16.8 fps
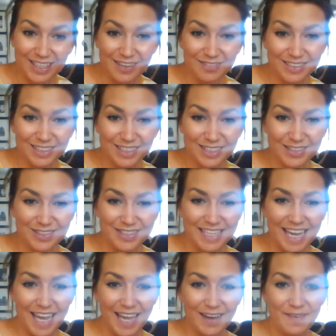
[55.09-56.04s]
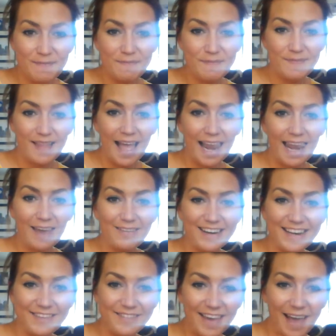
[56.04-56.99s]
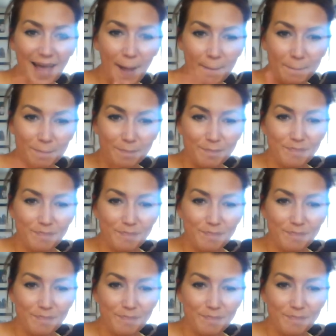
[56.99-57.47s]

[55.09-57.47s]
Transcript: Lovely to join you. Hello, Olivia.